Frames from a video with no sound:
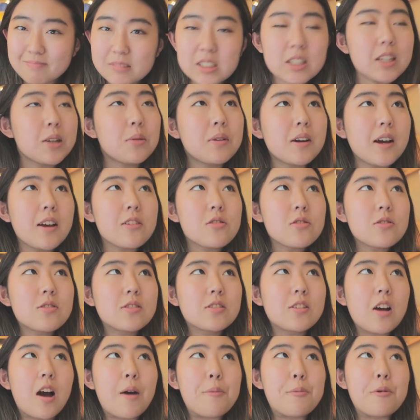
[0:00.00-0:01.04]
You know what, I should
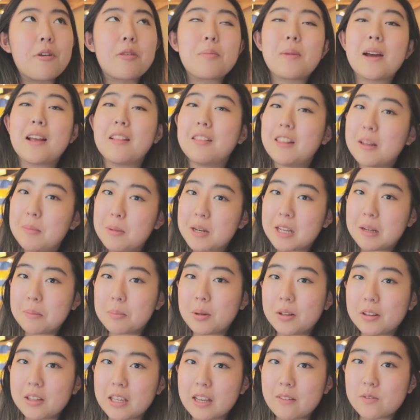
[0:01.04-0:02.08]
stop with my limiting
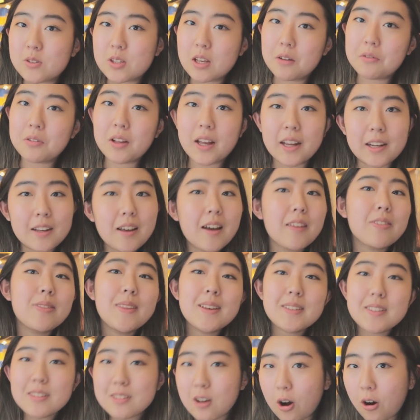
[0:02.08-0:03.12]
beliefs of like,
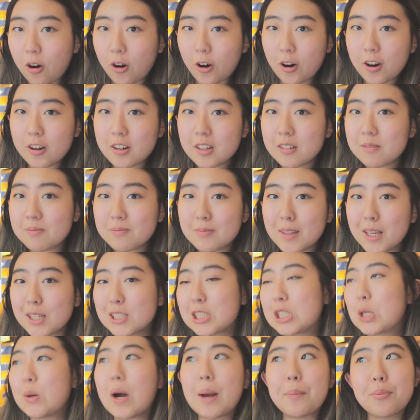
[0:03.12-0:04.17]
this is hard,
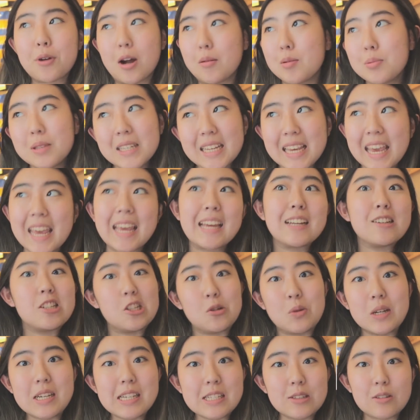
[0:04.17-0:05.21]
so I probably can't
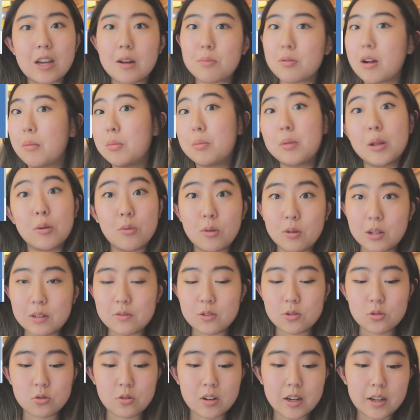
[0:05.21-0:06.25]
do it, so I probably won't
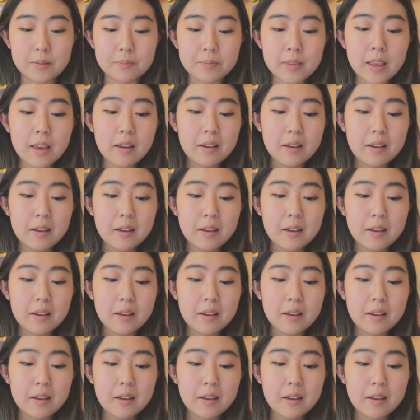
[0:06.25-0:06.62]
even try.